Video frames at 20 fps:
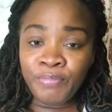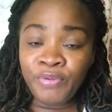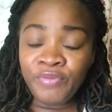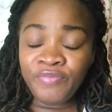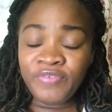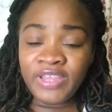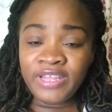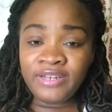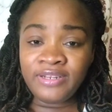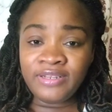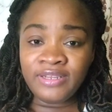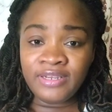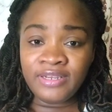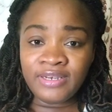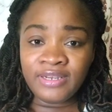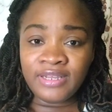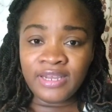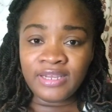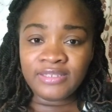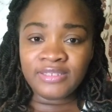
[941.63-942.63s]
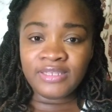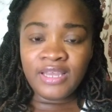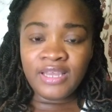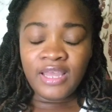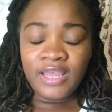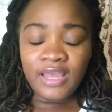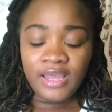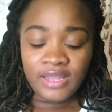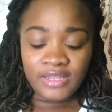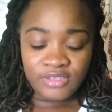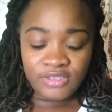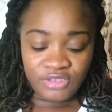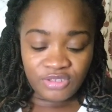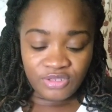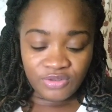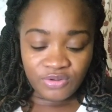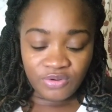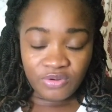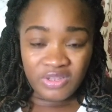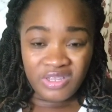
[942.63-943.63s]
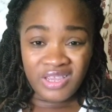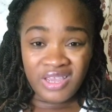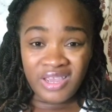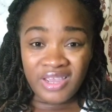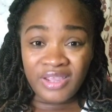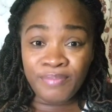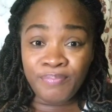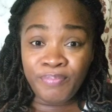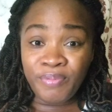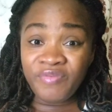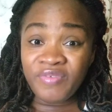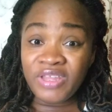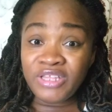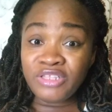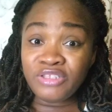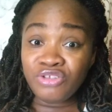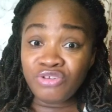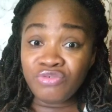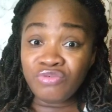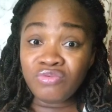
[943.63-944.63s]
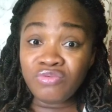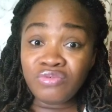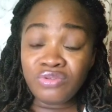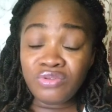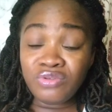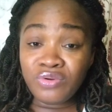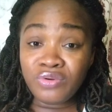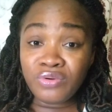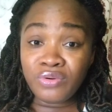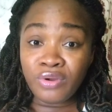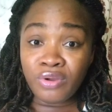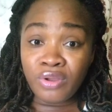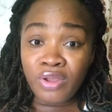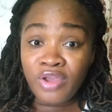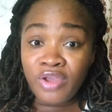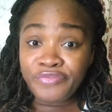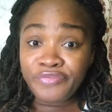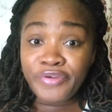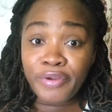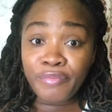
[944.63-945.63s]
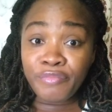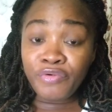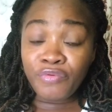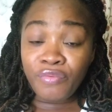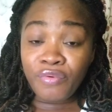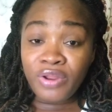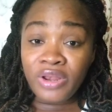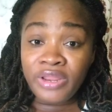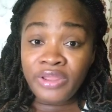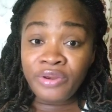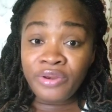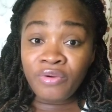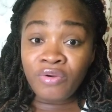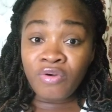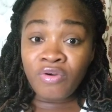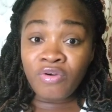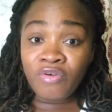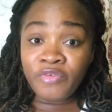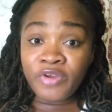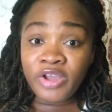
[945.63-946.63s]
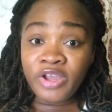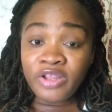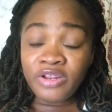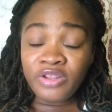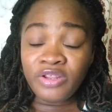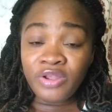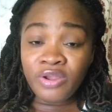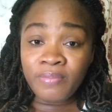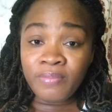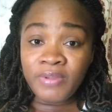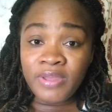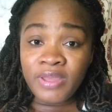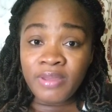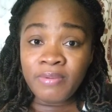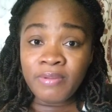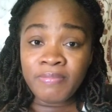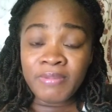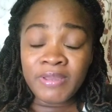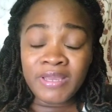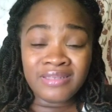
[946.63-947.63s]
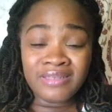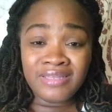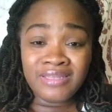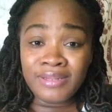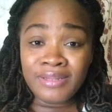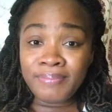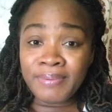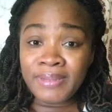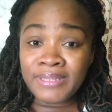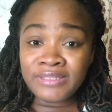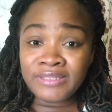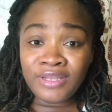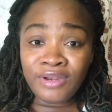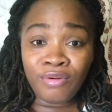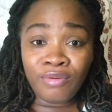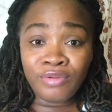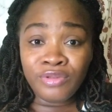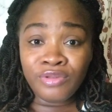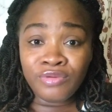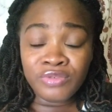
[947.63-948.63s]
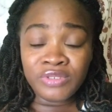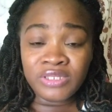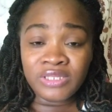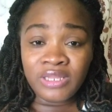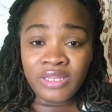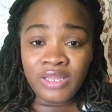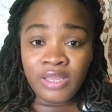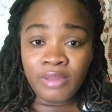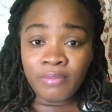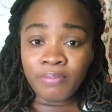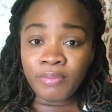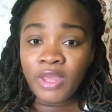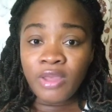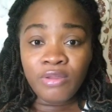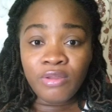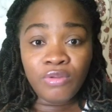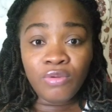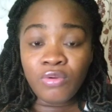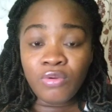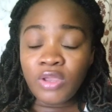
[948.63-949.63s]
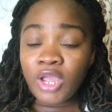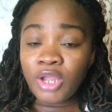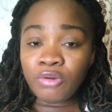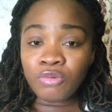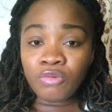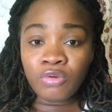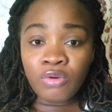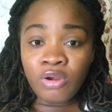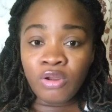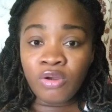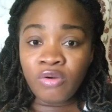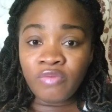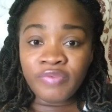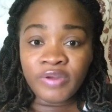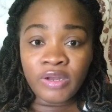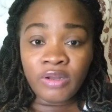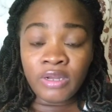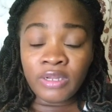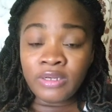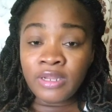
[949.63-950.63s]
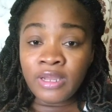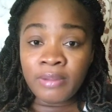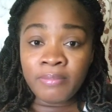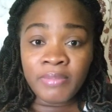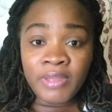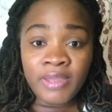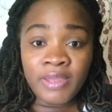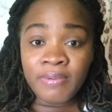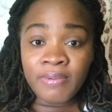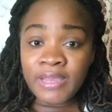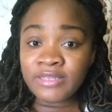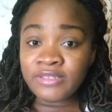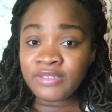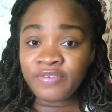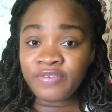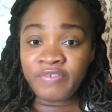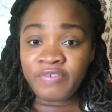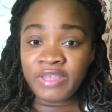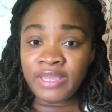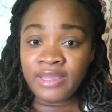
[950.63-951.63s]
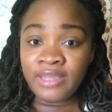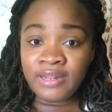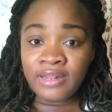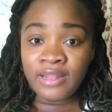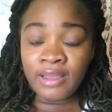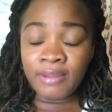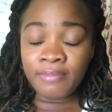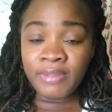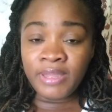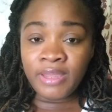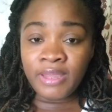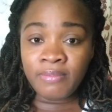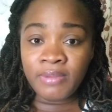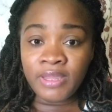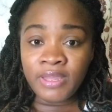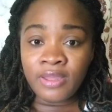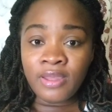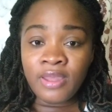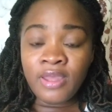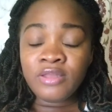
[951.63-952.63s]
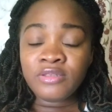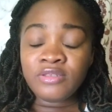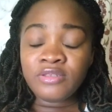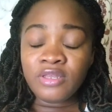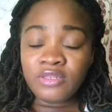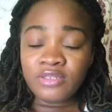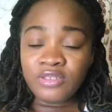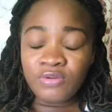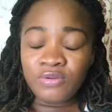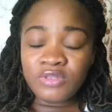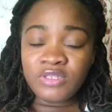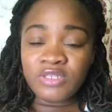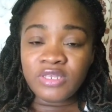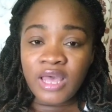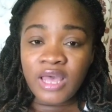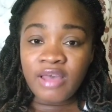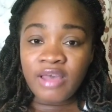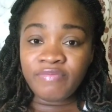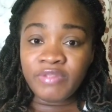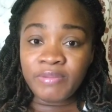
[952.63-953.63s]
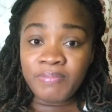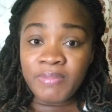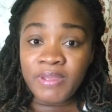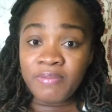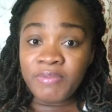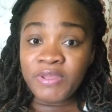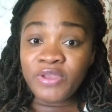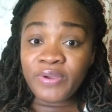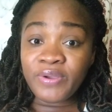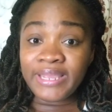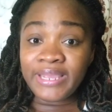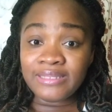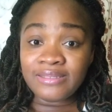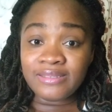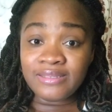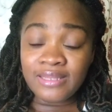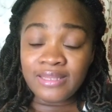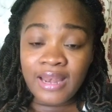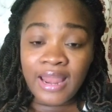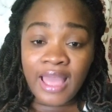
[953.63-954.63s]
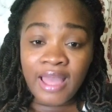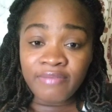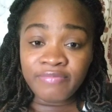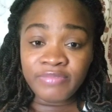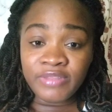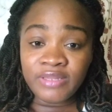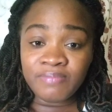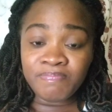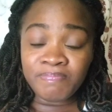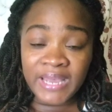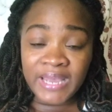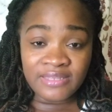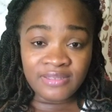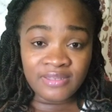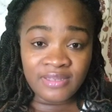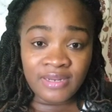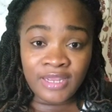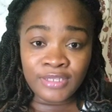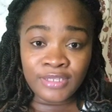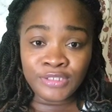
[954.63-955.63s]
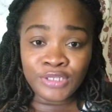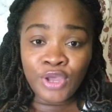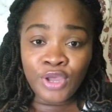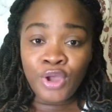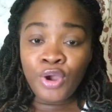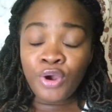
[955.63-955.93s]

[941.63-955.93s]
preventing that. And so yeah, it prevents you too from rolling over on your baby, because it depends on how you sleep. You can roll over on that baby and suffocate that baby. So it's good to have the baby. You can still have the bassinet